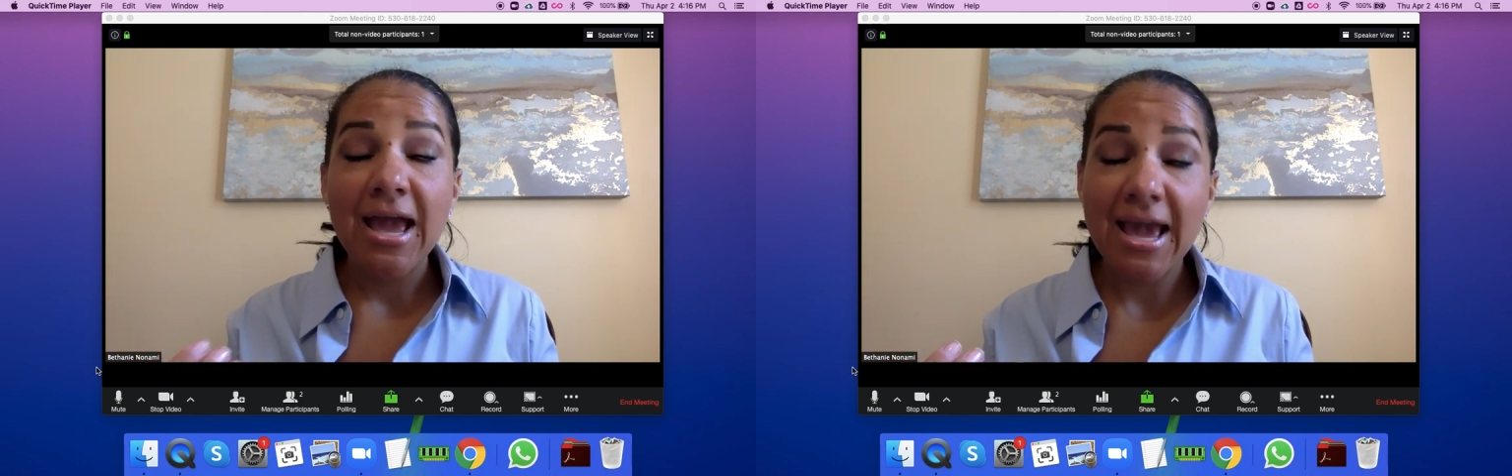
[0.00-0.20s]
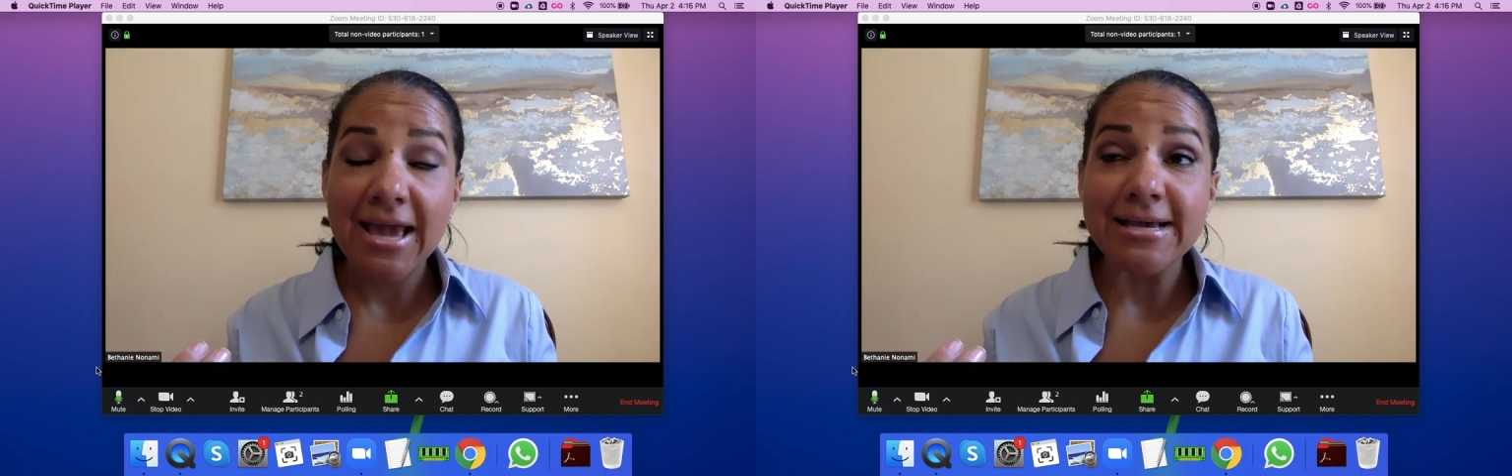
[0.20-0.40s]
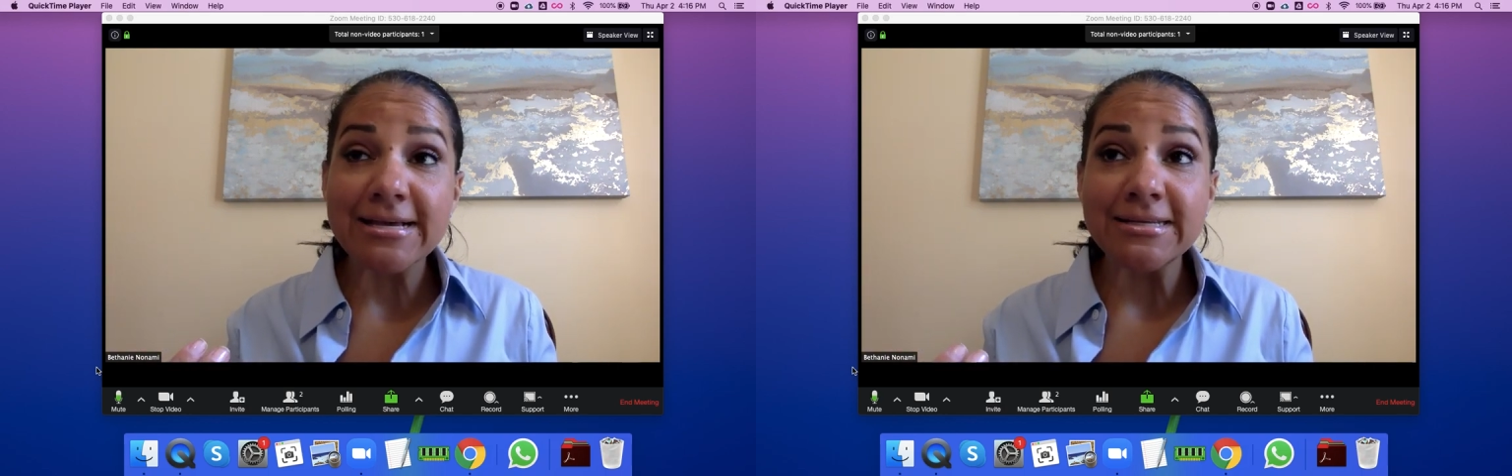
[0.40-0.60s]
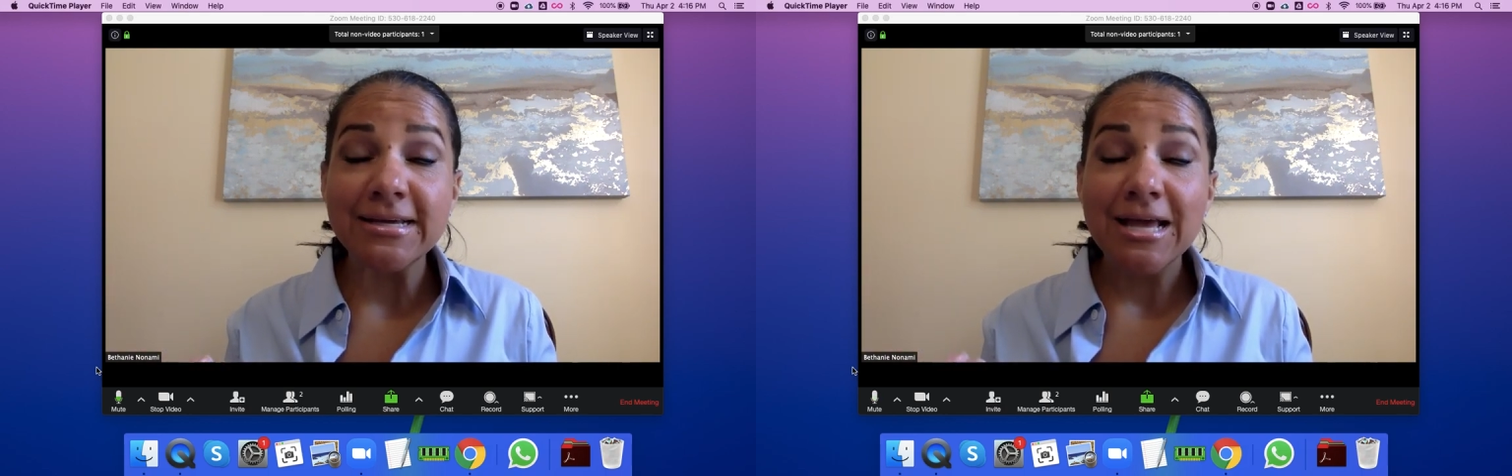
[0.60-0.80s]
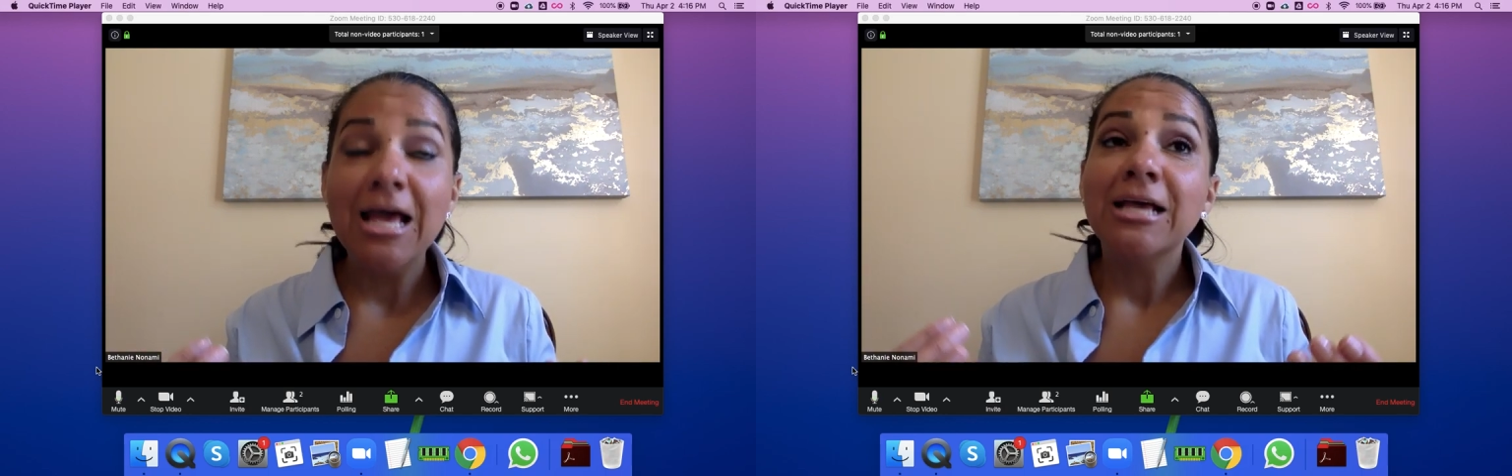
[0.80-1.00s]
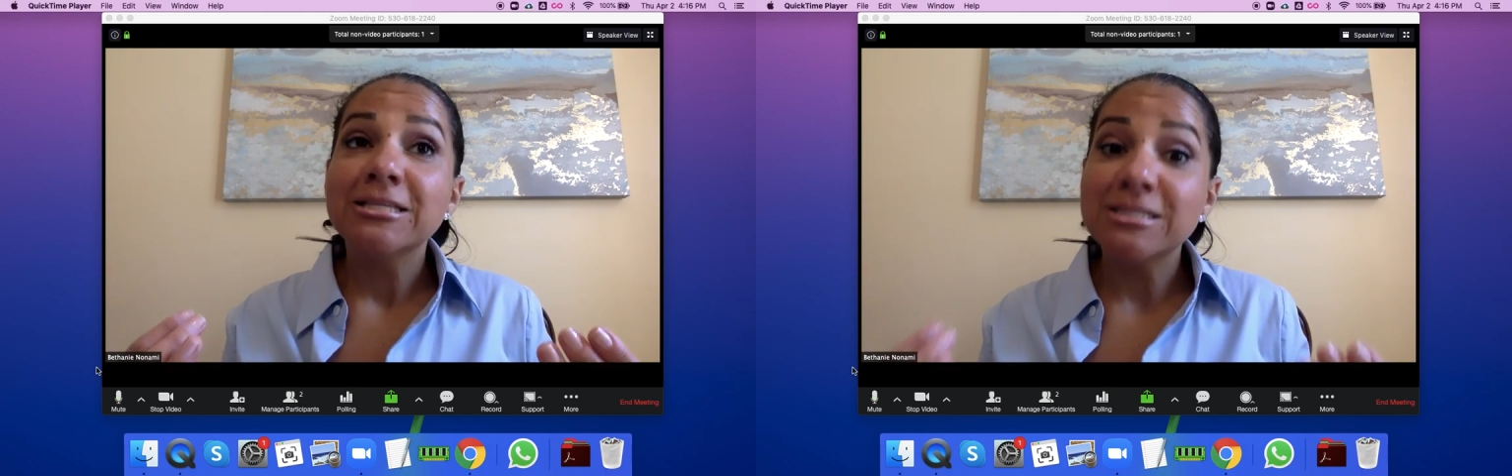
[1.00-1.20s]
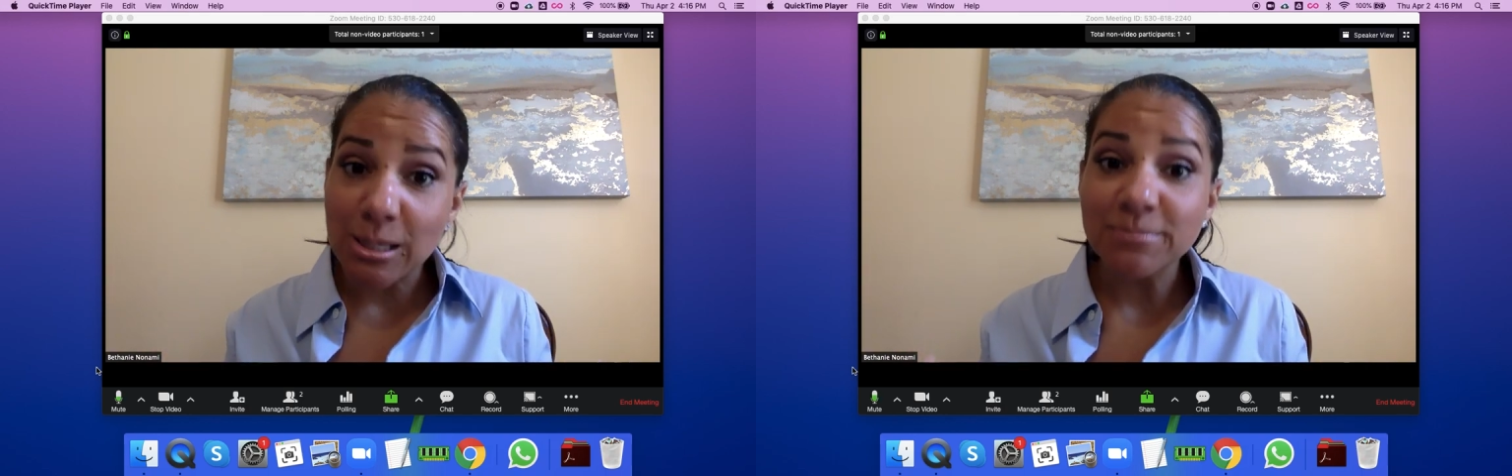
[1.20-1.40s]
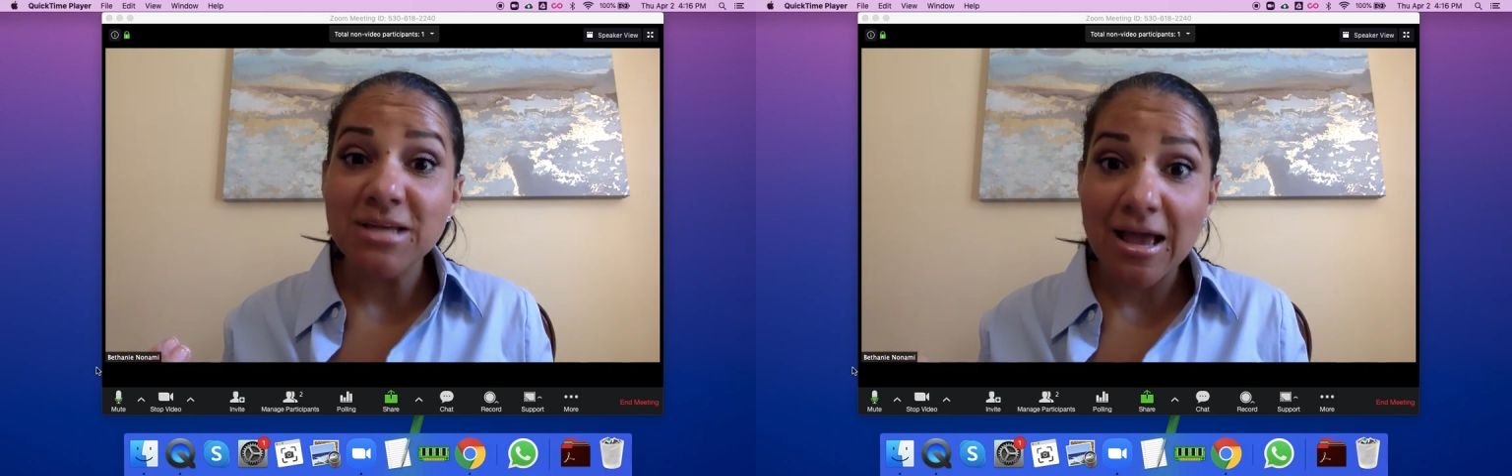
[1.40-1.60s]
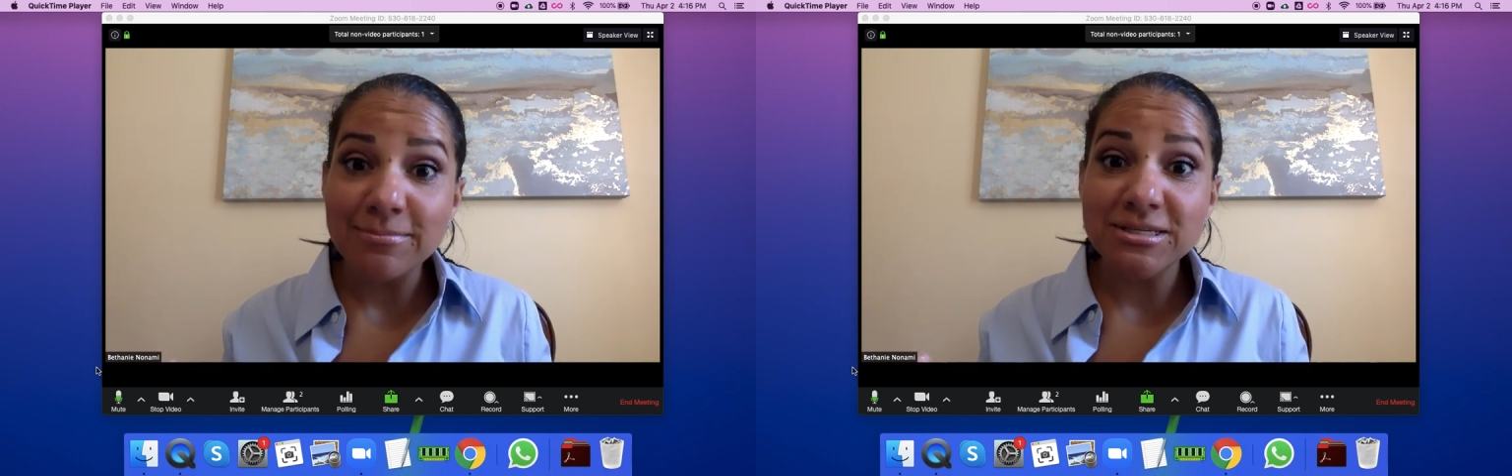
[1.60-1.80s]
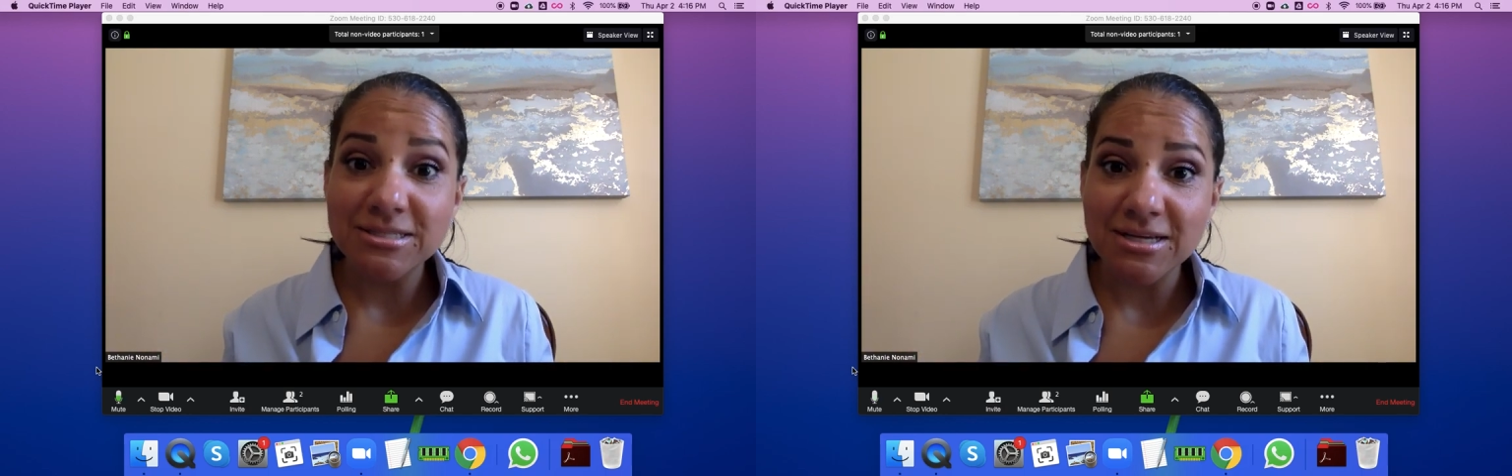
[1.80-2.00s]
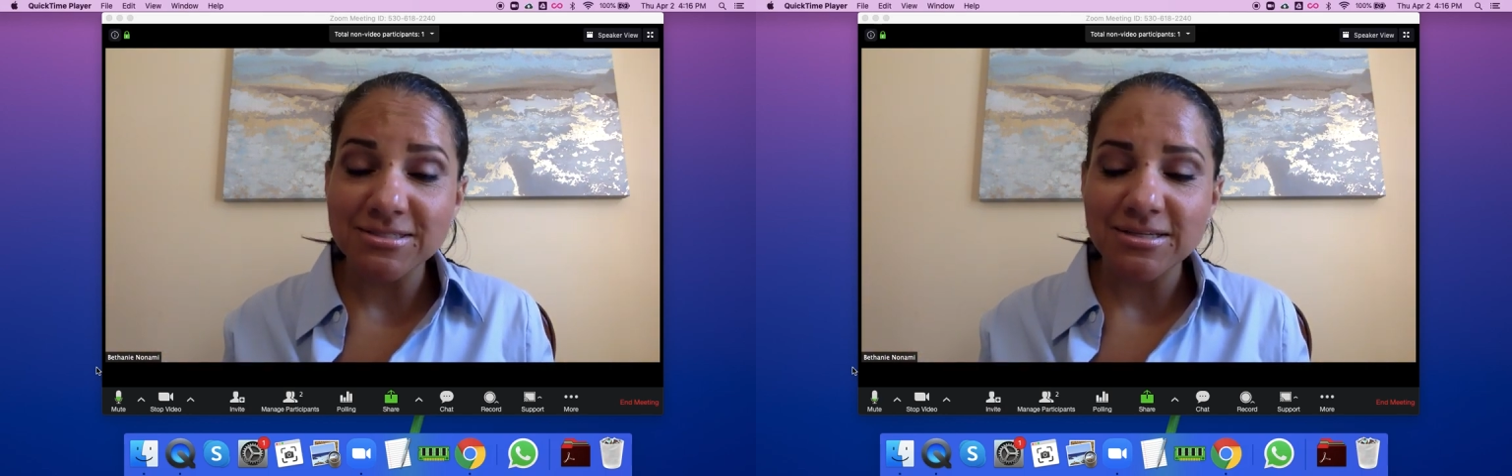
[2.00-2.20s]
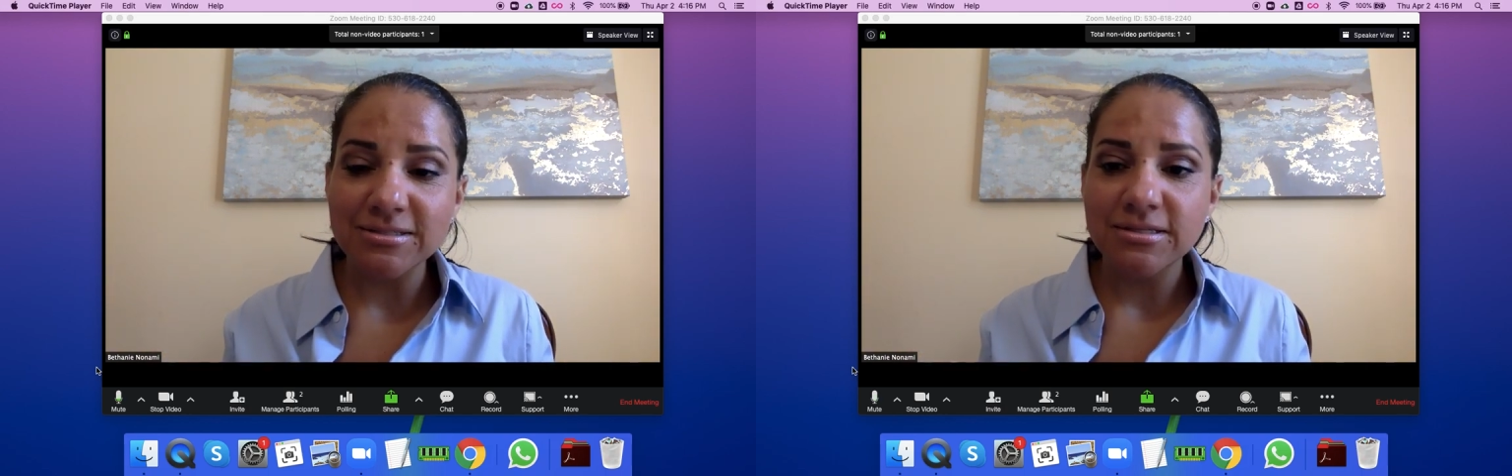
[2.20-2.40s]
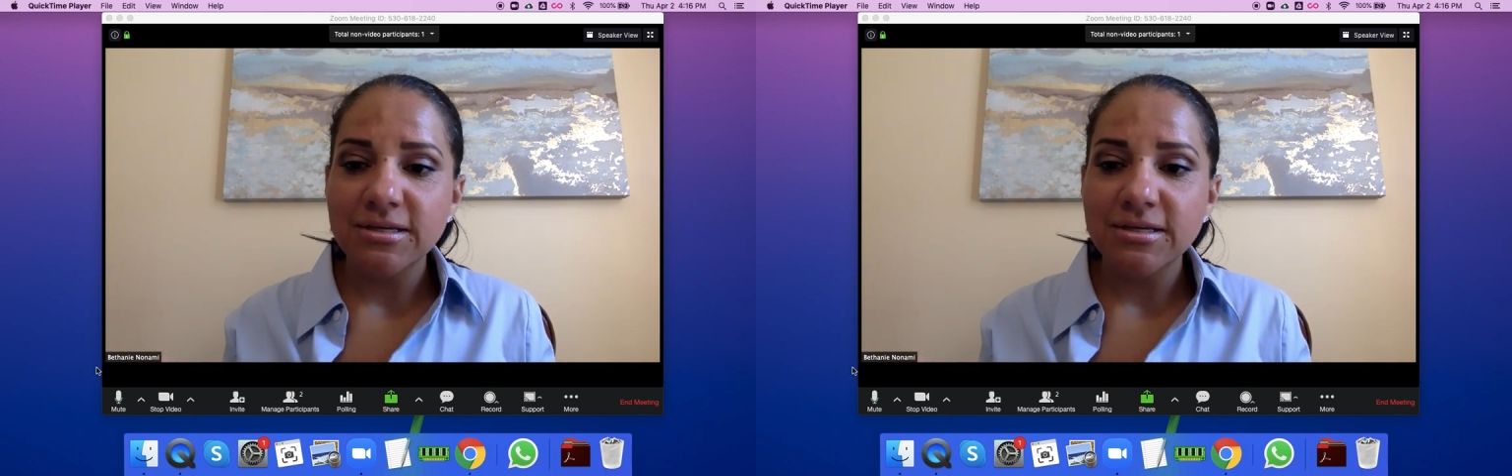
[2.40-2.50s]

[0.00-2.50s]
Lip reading: And sometimes it doesn't.